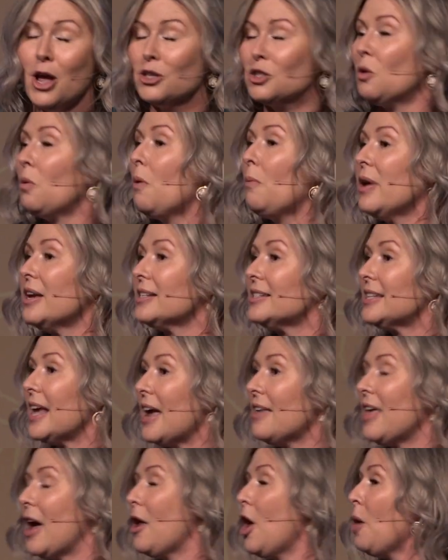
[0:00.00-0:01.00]
So when we
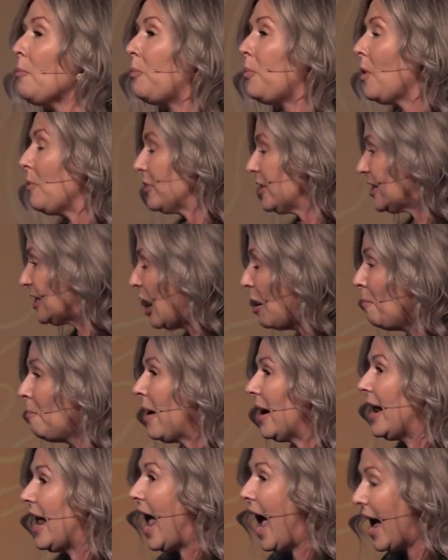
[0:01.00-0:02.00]
say that
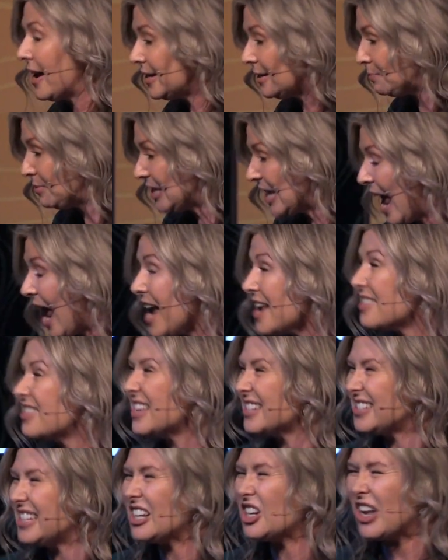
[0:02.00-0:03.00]
somebody had to take
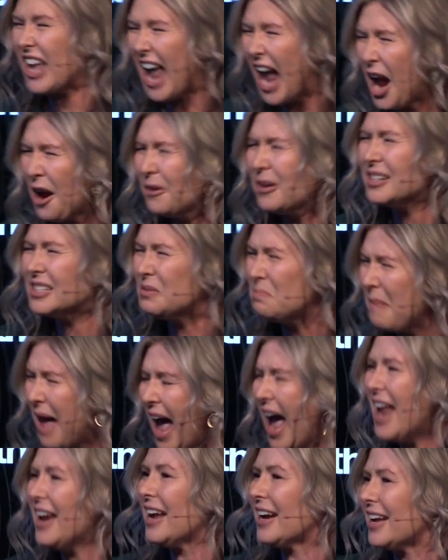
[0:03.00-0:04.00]
this
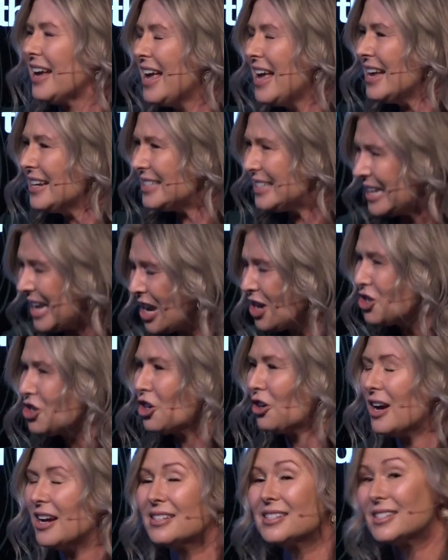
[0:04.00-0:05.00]
charismatic
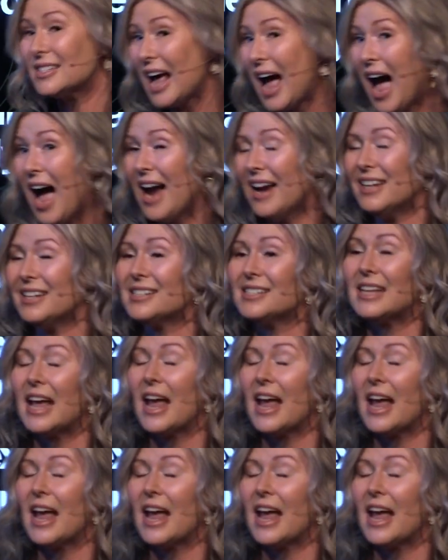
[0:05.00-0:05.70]
teacher aside and